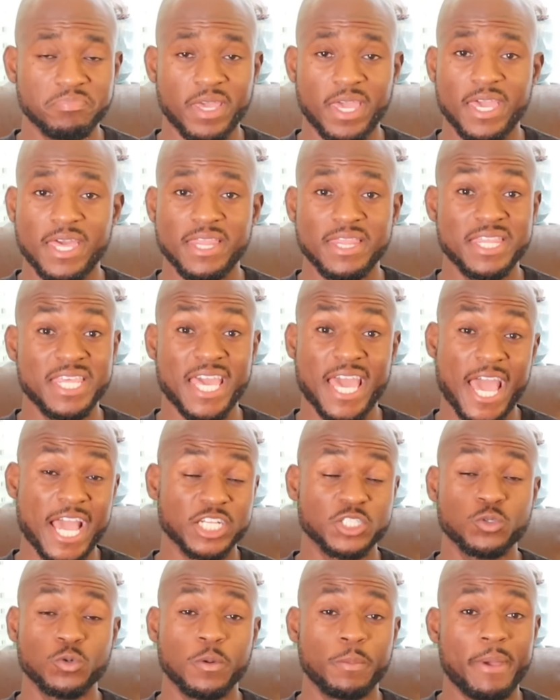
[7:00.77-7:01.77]
and the
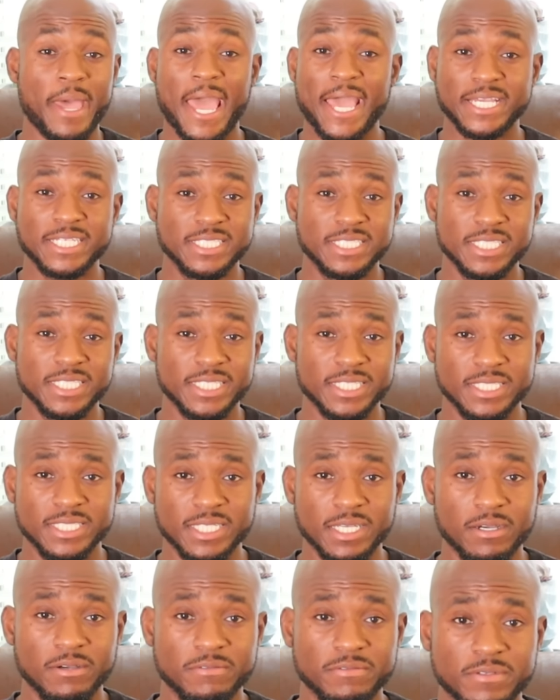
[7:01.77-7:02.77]
actual packaging
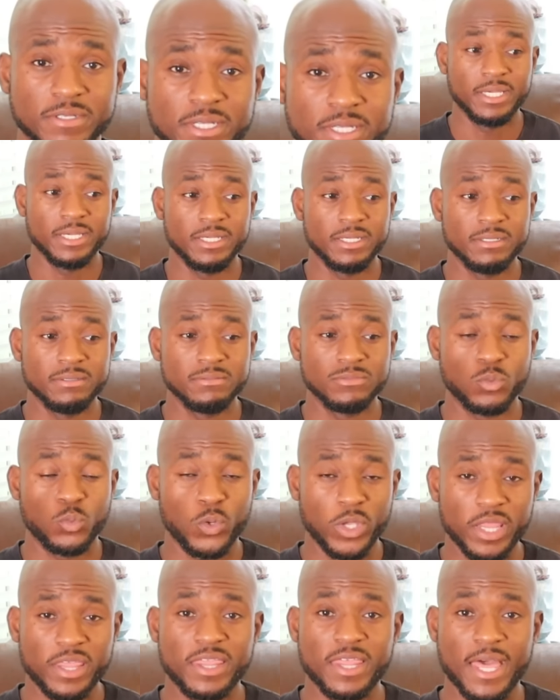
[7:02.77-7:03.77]
itself. And
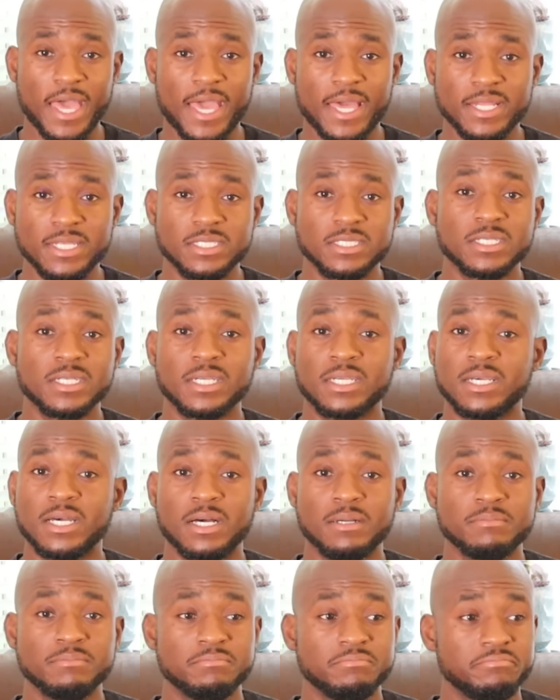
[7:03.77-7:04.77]
with that is going to
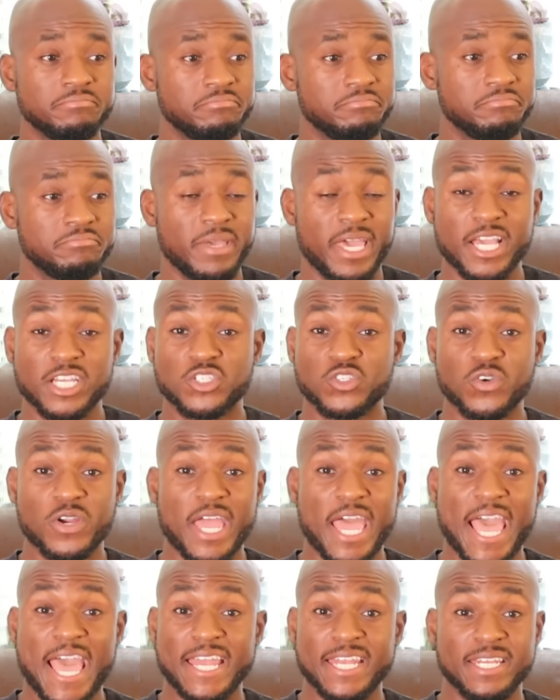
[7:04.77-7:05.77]
come
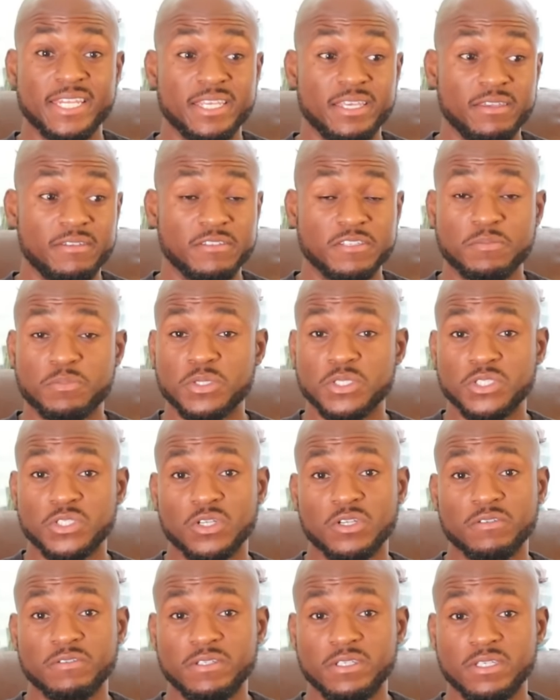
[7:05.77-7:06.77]
extra additives,
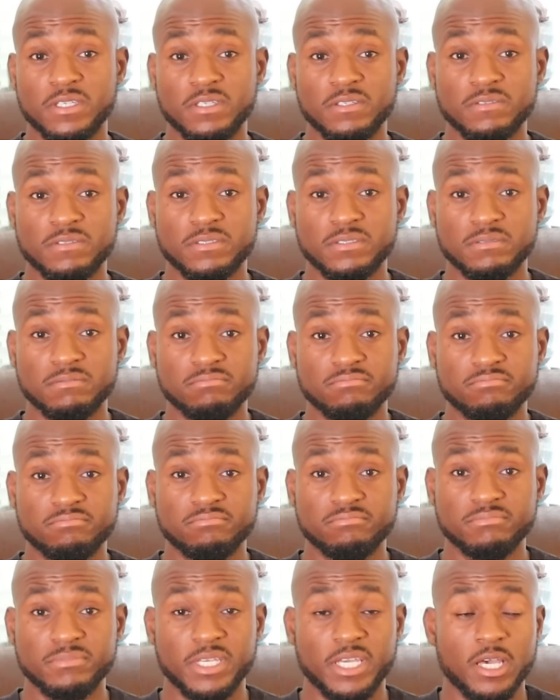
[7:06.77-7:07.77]
preservatives.
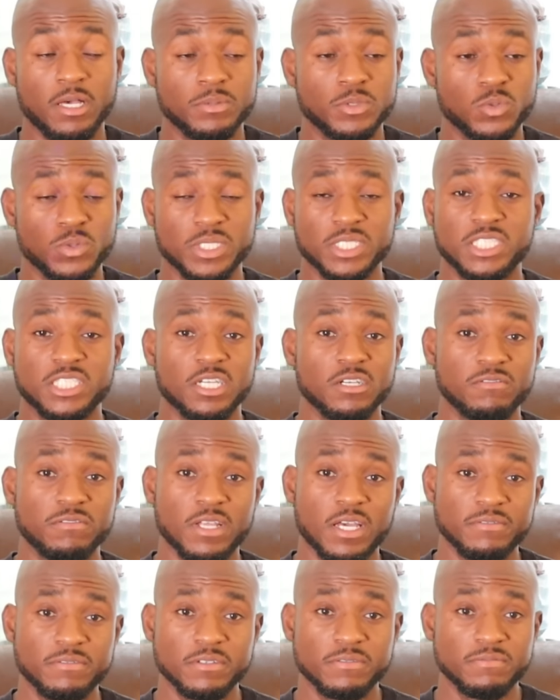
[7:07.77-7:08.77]
It helps with the shelf
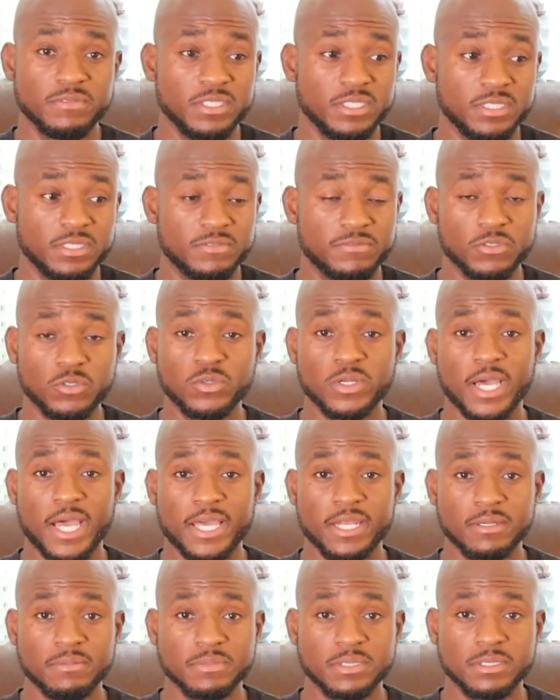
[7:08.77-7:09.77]
life of these food
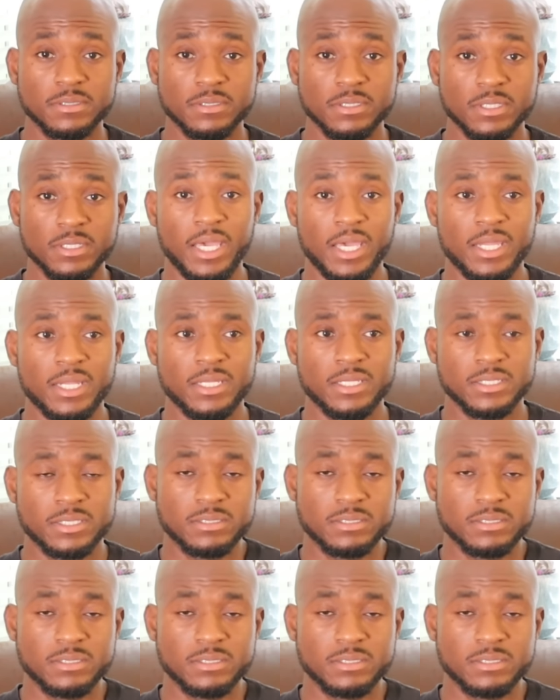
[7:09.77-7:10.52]
items, and